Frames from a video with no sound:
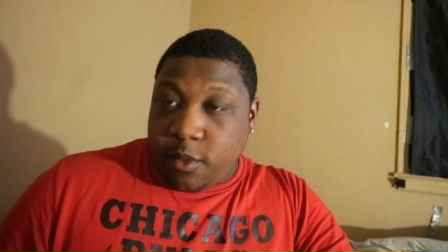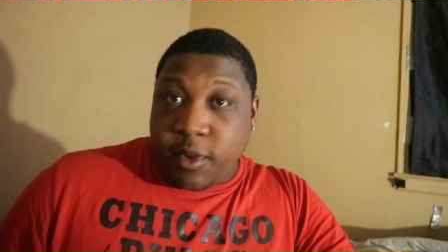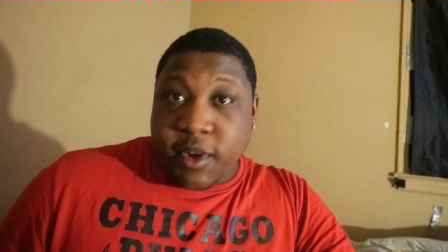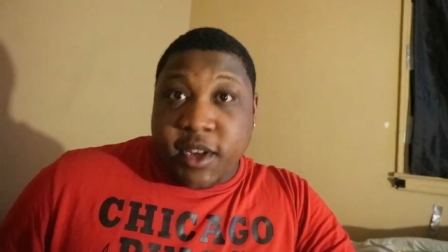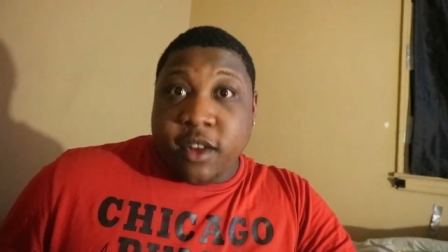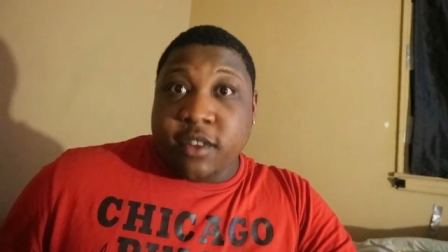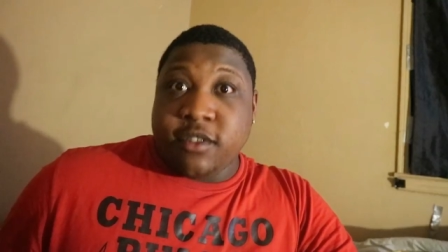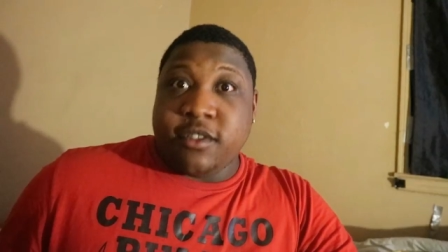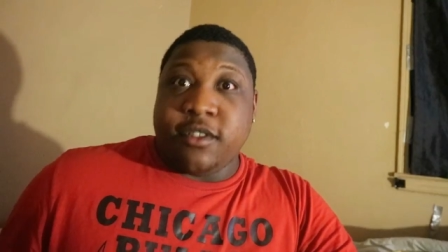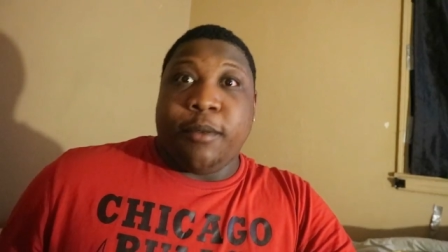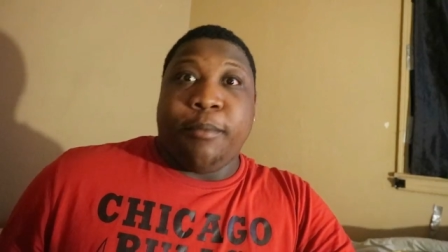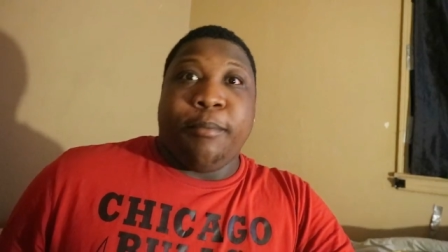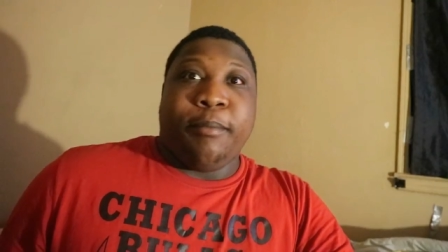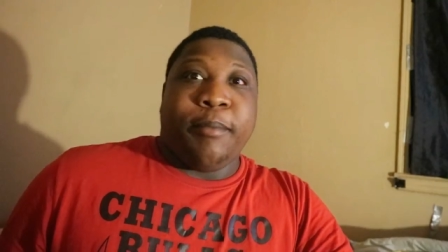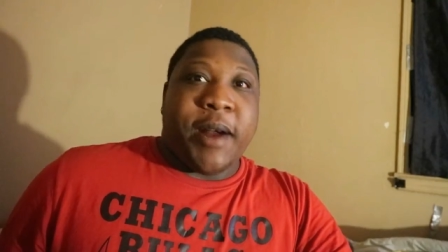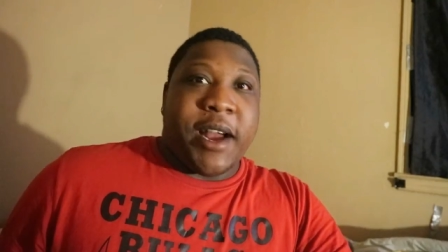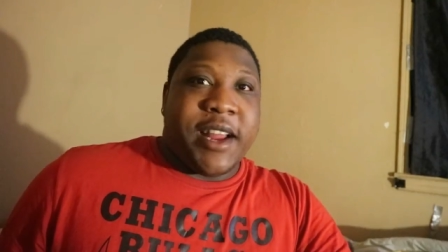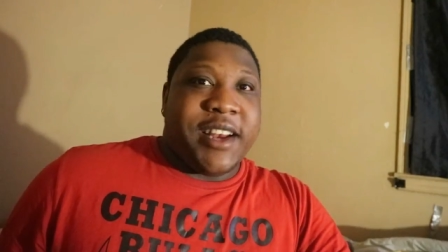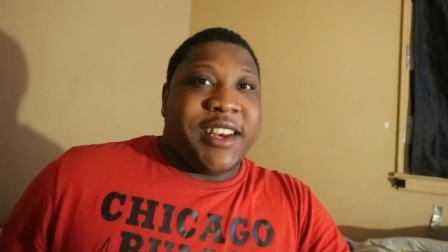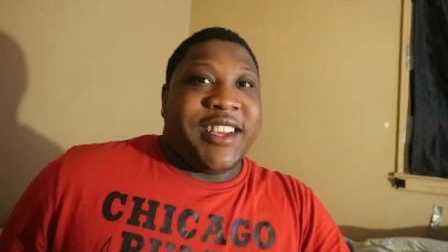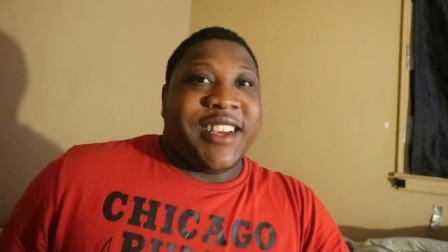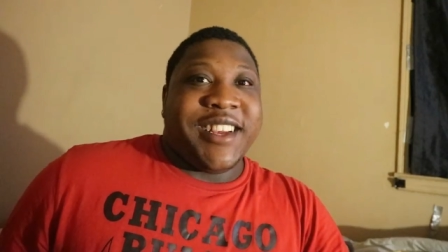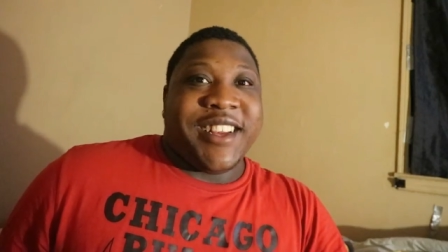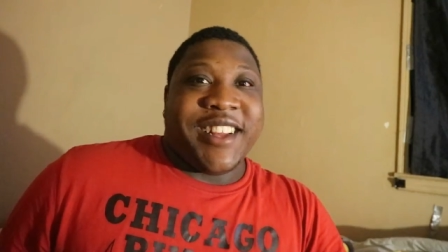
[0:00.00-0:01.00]
we on some
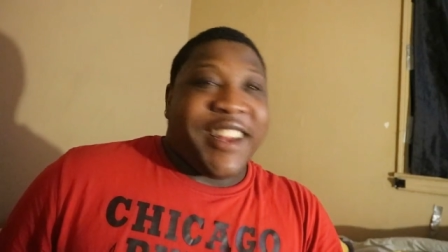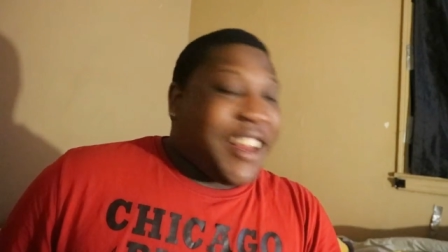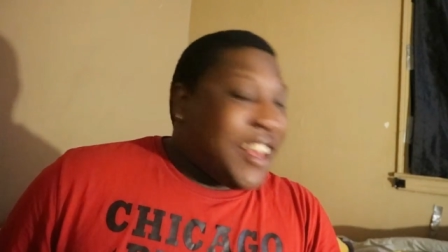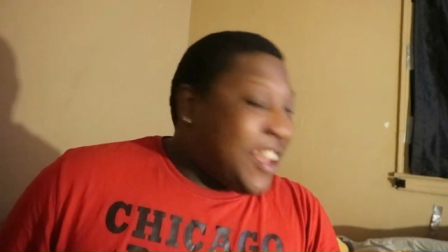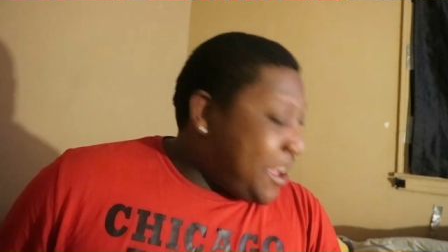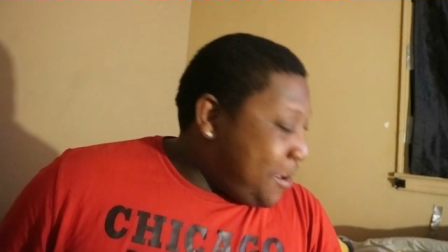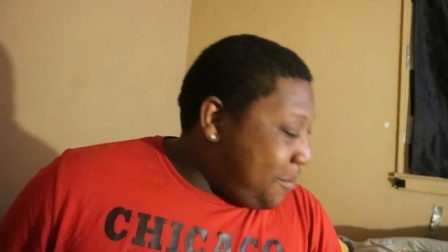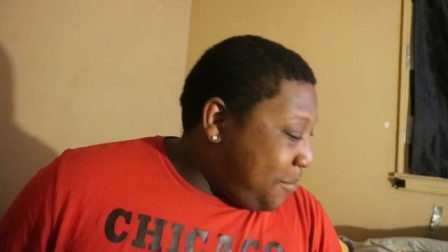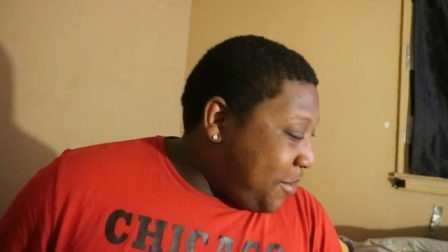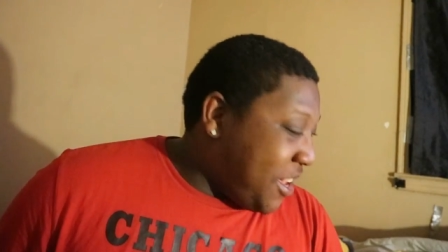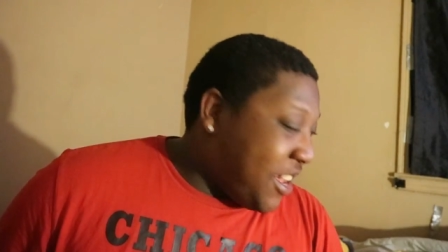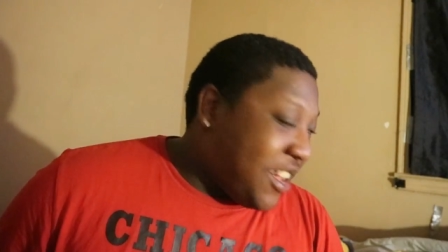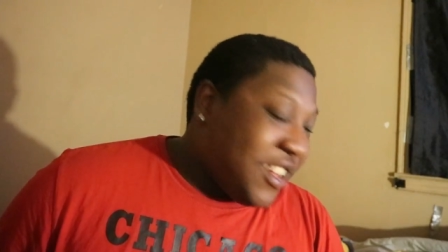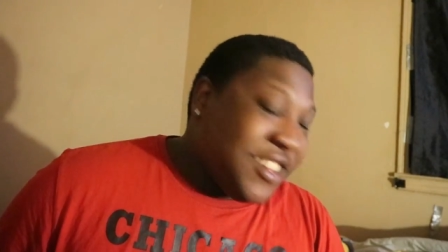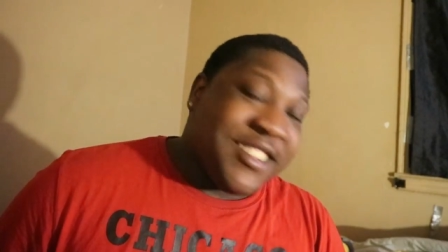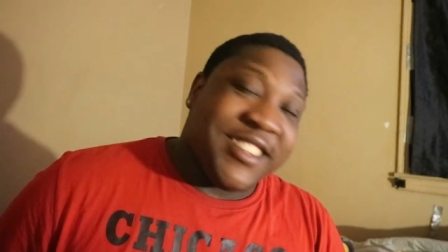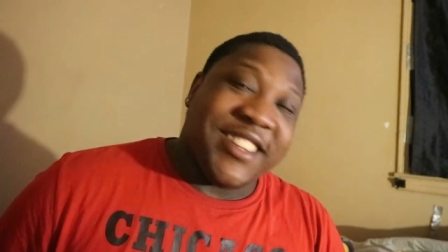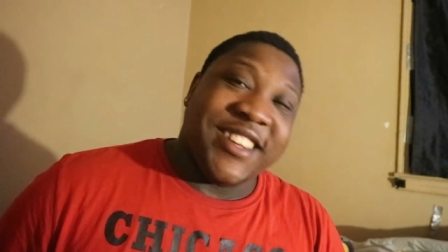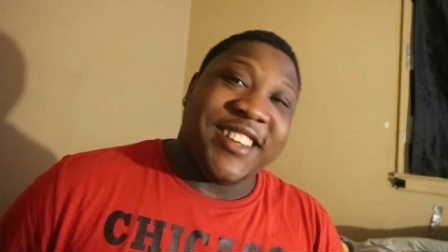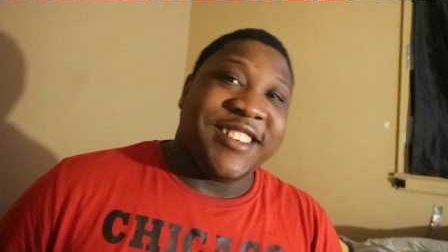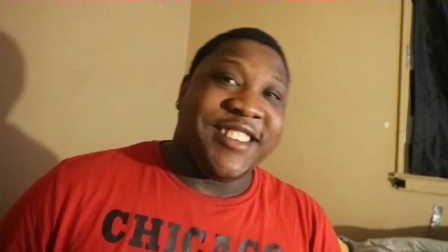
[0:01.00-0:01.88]
Bonnie and Clyde, Beyonce